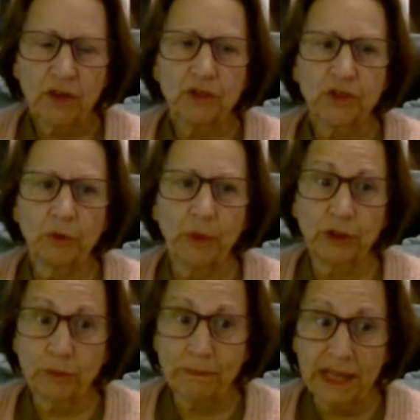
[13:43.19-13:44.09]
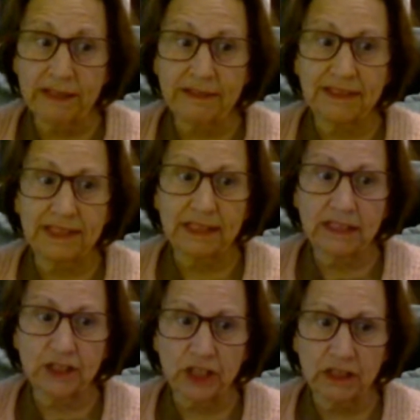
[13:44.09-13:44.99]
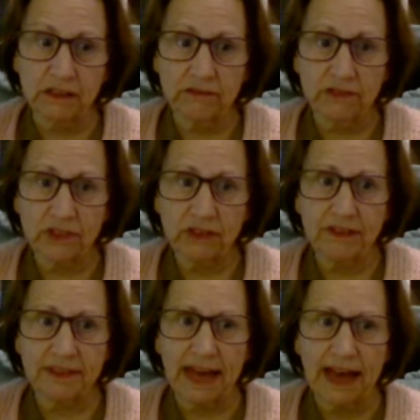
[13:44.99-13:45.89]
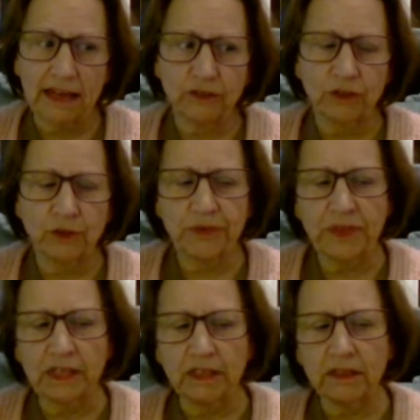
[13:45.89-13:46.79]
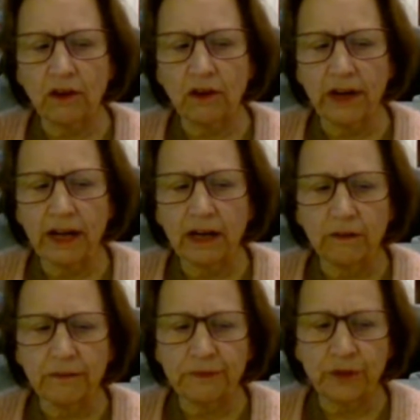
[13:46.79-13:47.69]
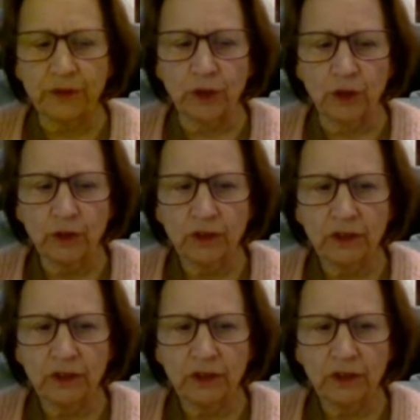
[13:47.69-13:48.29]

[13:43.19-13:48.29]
So when you make decisions that you think are helpful,